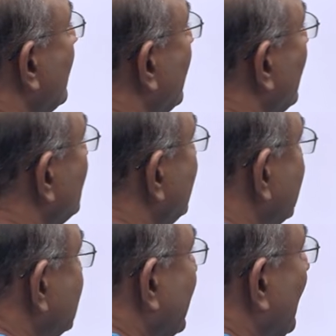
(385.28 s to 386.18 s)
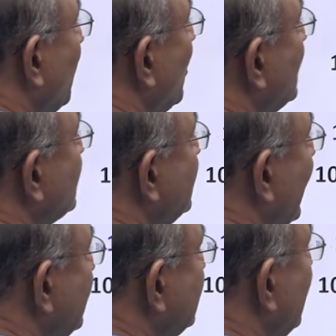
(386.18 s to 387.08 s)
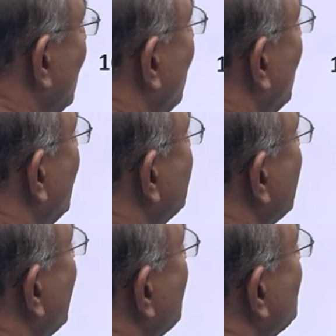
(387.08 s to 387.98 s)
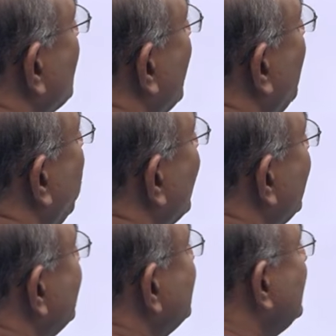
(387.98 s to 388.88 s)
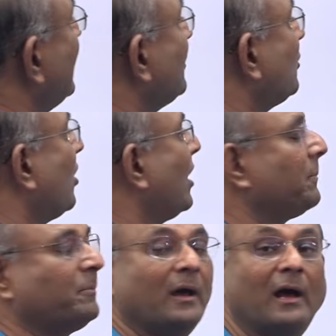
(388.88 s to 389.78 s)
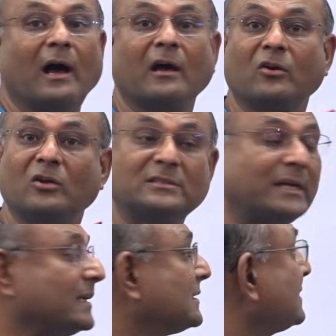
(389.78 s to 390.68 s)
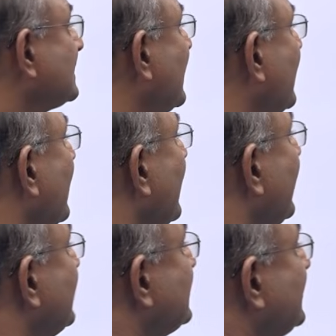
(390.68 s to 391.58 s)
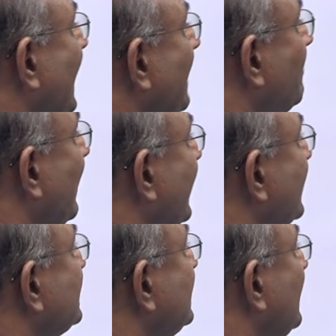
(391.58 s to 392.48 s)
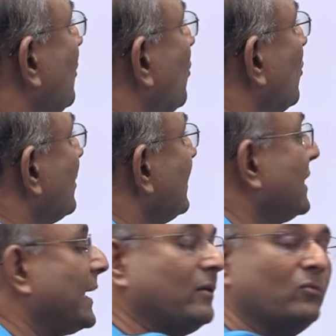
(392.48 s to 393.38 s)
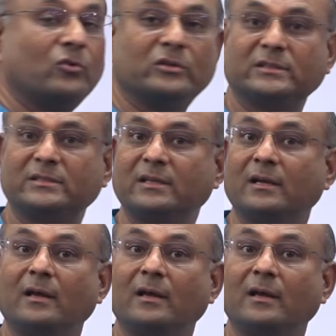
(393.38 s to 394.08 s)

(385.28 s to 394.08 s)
Now this is 10 volts, that is 0 volts. So the potential drop across the resistor is 10 minus 0, 10 volts.